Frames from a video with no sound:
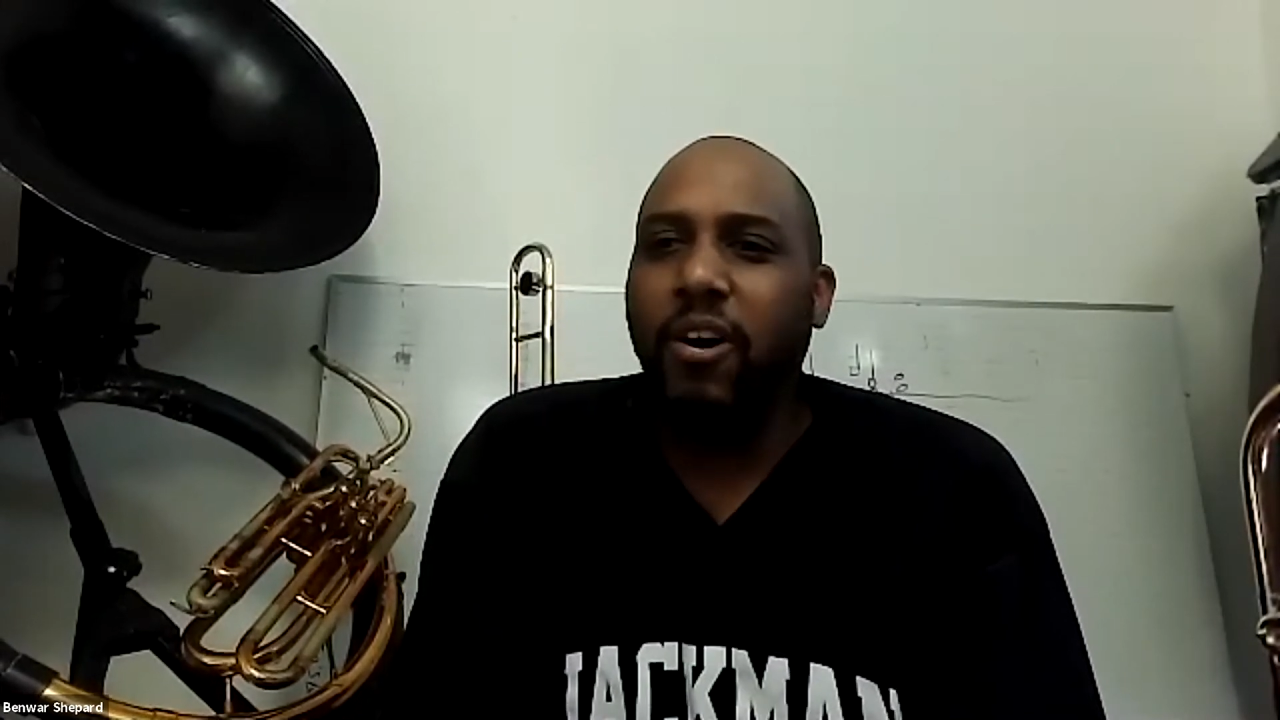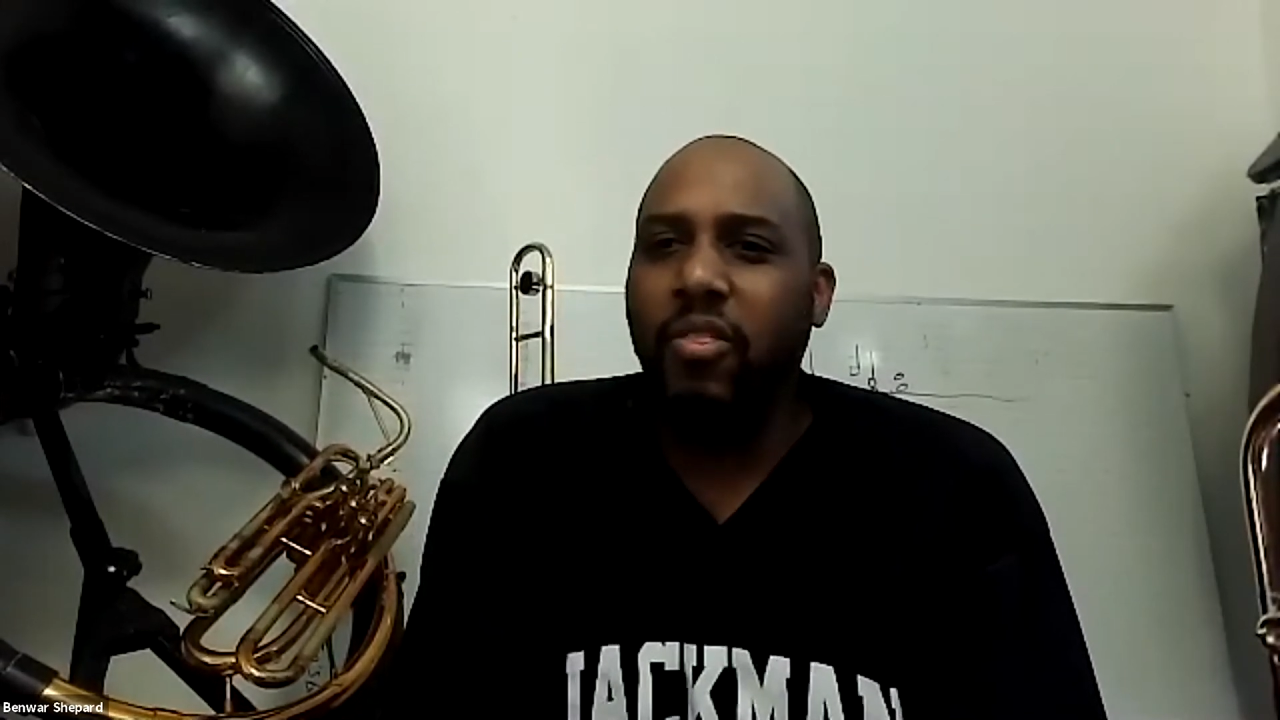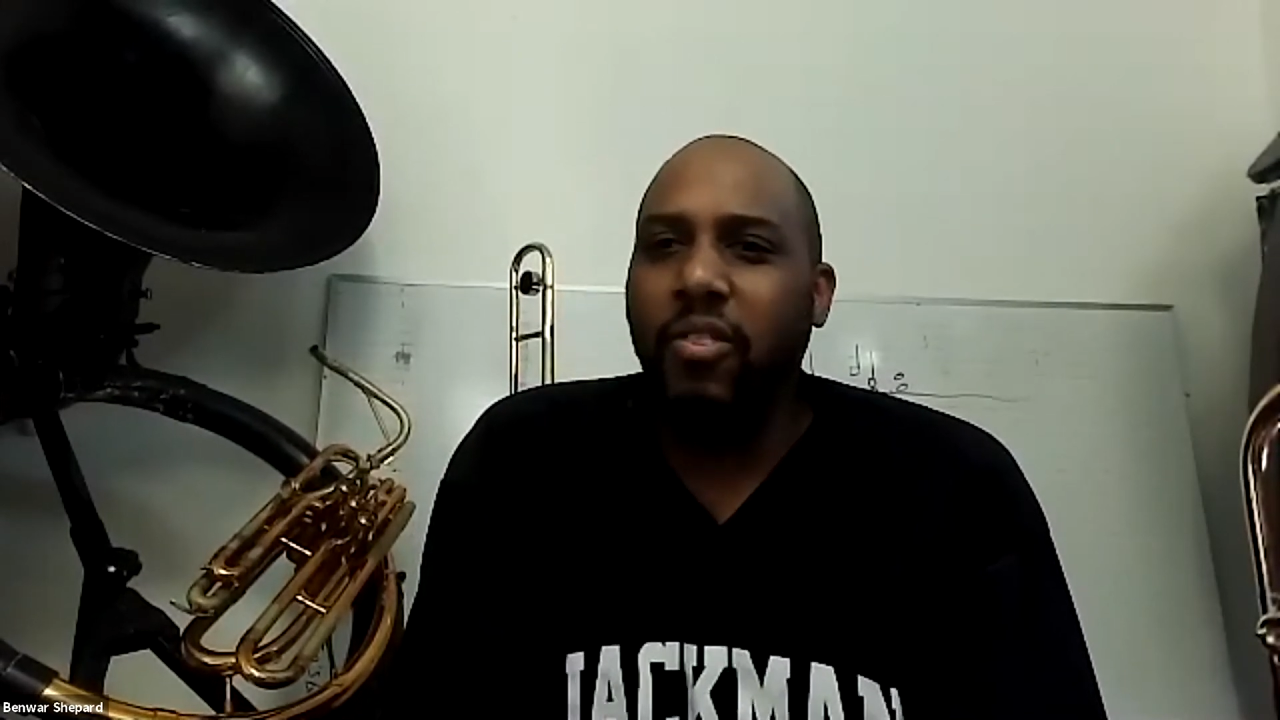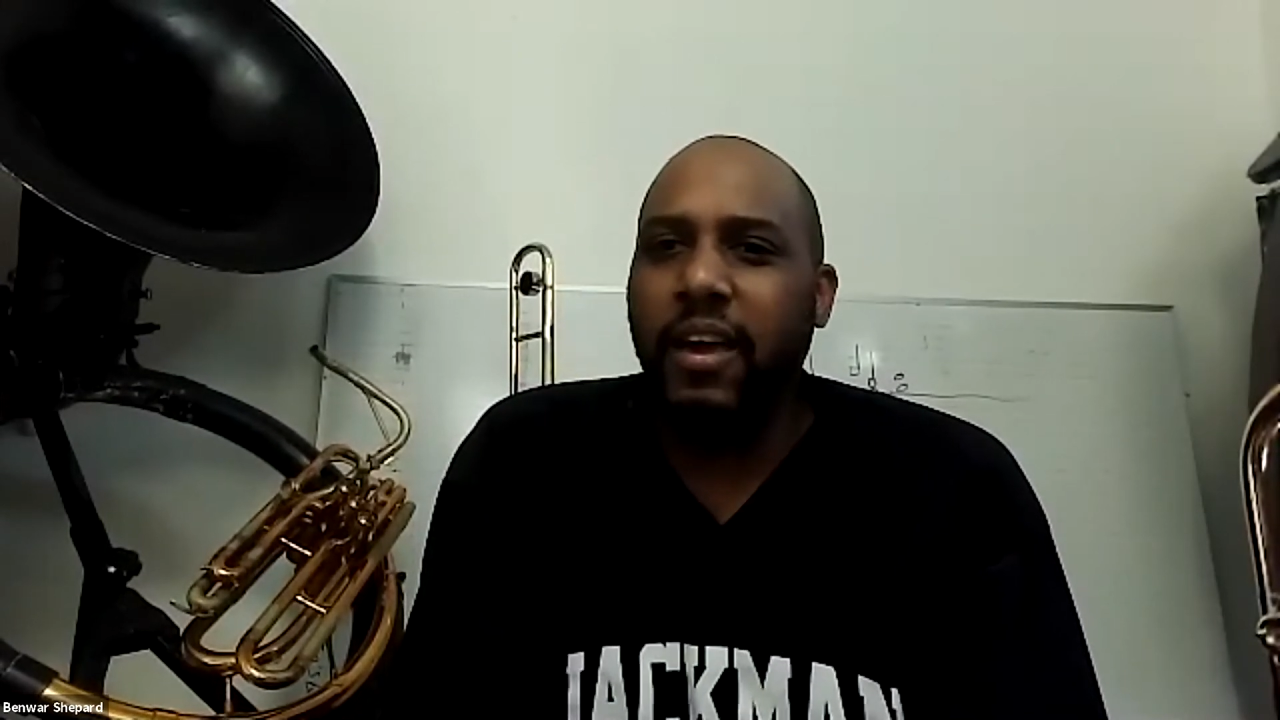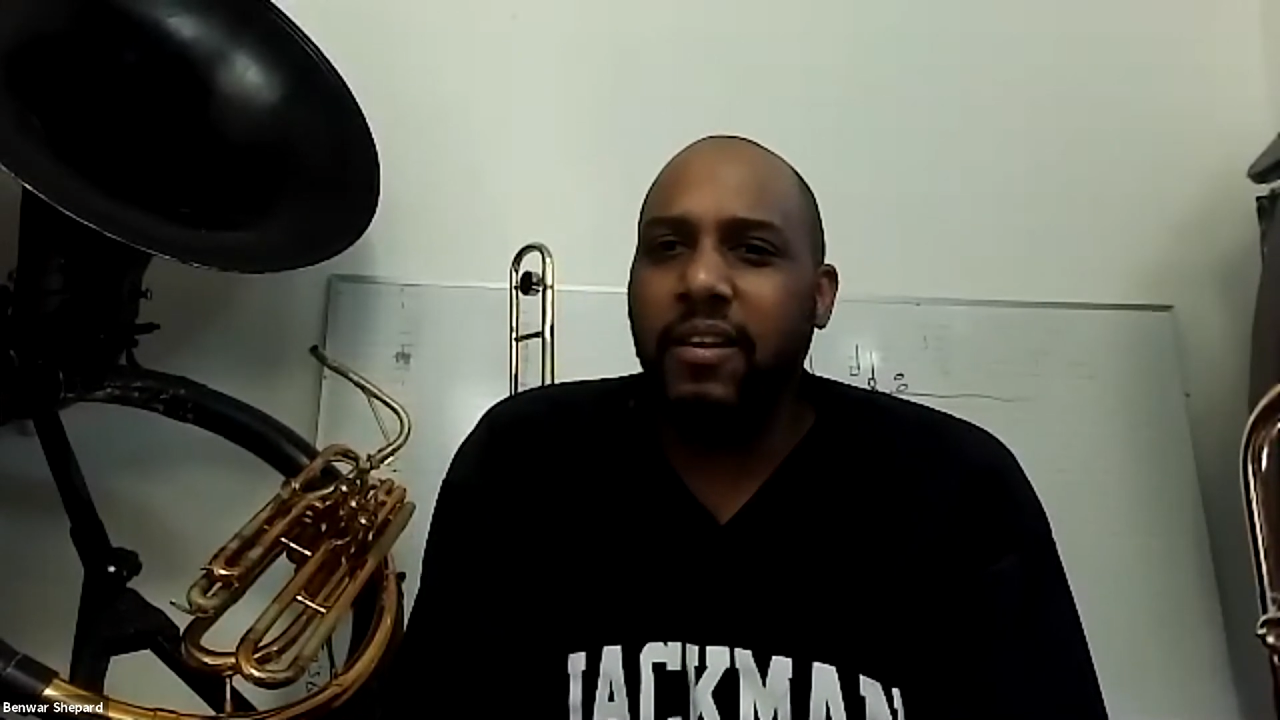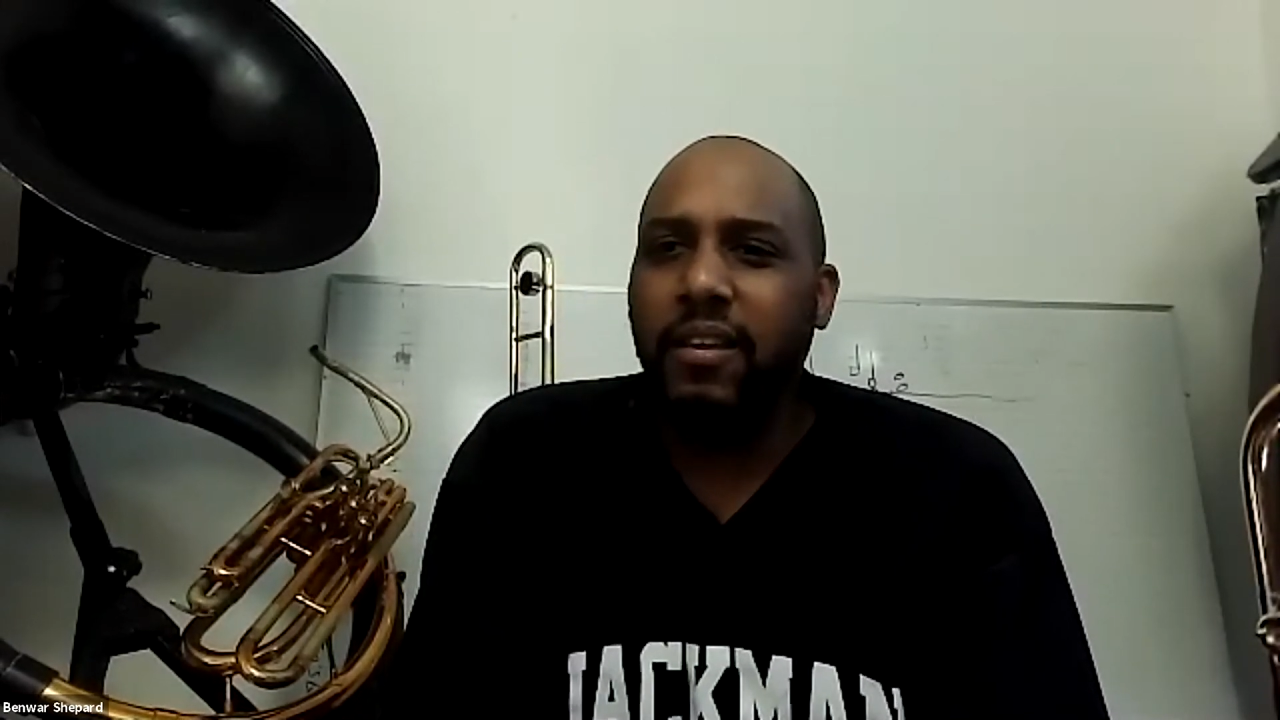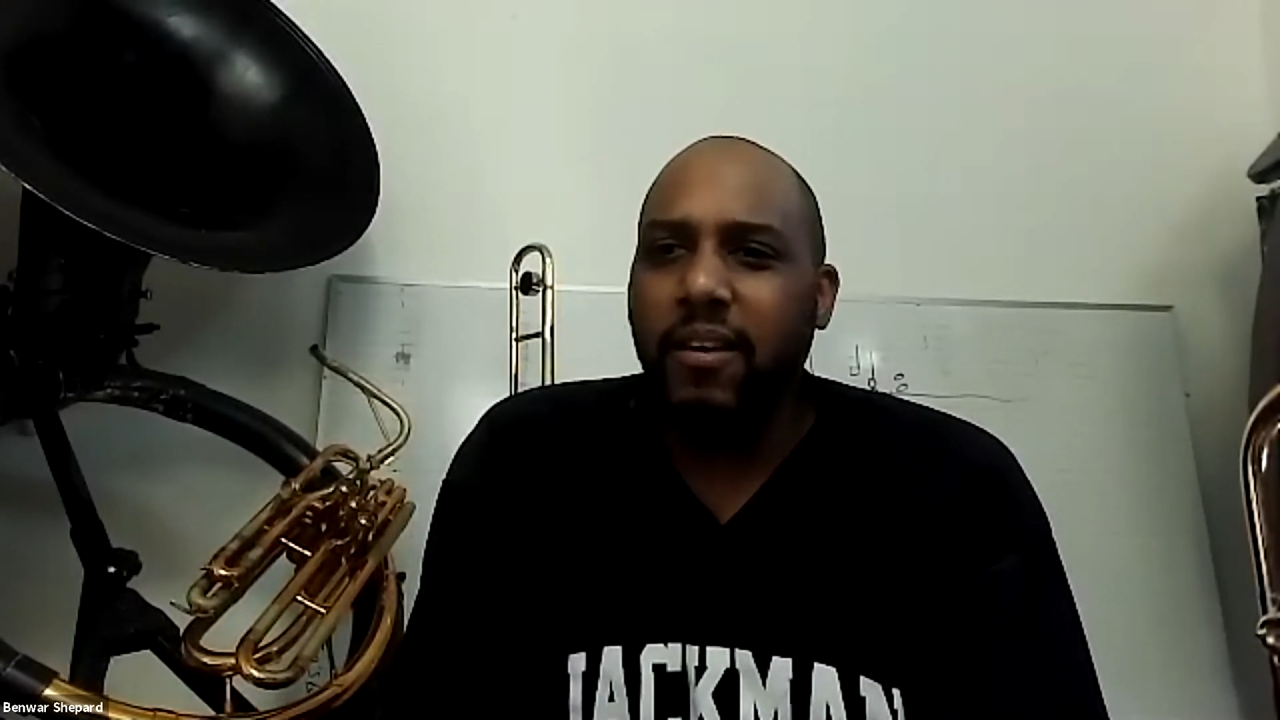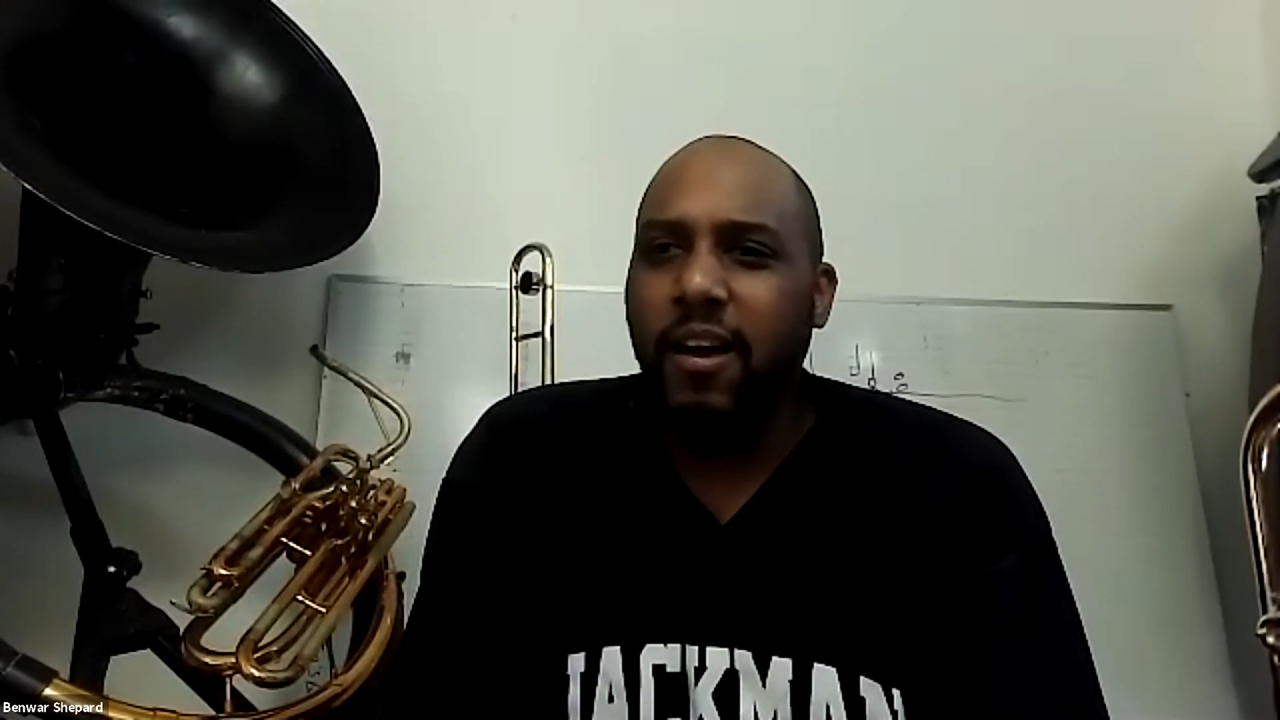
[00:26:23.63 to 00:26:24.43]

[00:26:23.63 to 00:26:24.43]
on that,